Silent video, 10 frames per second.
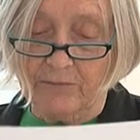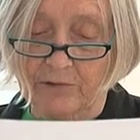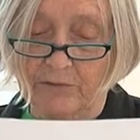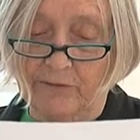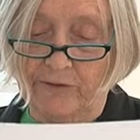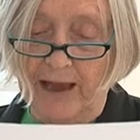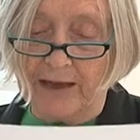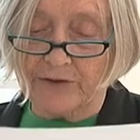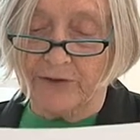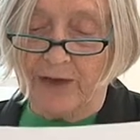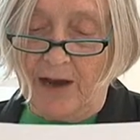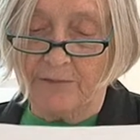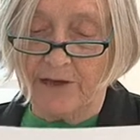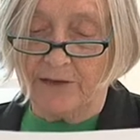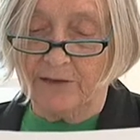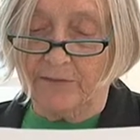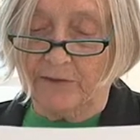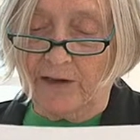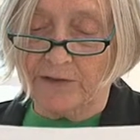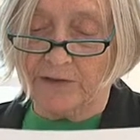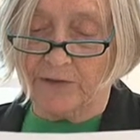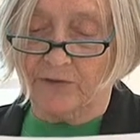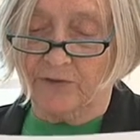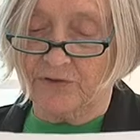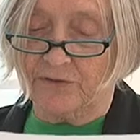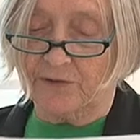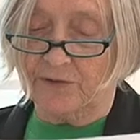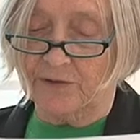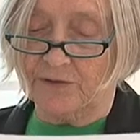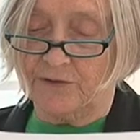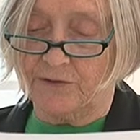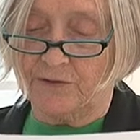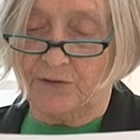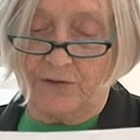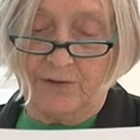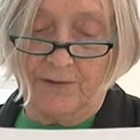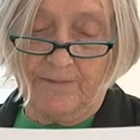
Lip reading: will reflect on how we can advance the cause of the Constitution,